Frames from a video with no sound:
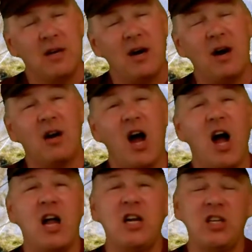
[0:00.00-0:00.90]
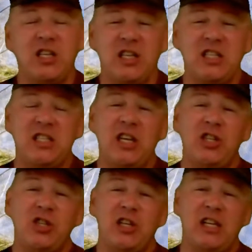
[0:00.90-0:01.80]
are
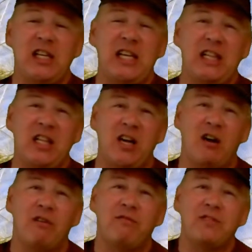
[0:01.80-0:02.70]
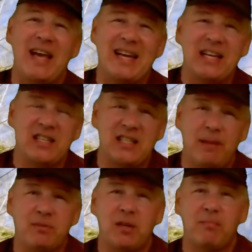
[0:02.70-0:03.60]
unconditionally loved and
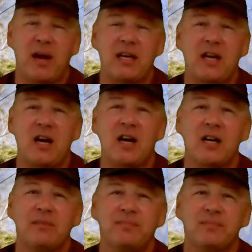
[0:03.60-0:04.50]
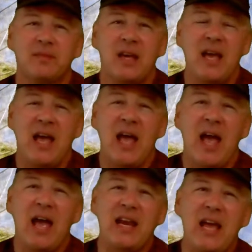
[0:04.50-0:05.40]
accepted by God,
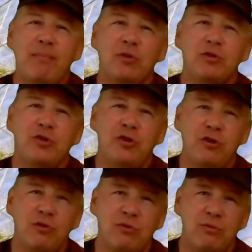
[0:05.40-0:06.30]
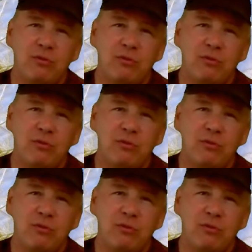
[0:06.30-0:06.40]
enables you